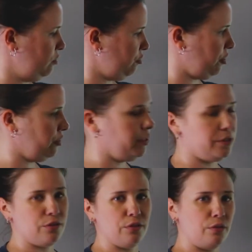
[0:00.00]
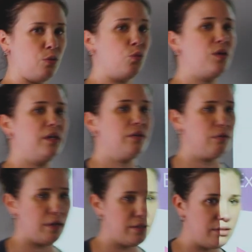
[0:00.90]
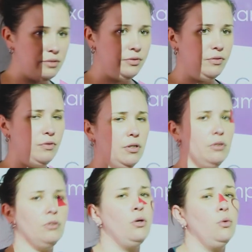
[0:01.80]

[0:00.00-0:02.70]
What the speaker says: Final answer with correct significant figures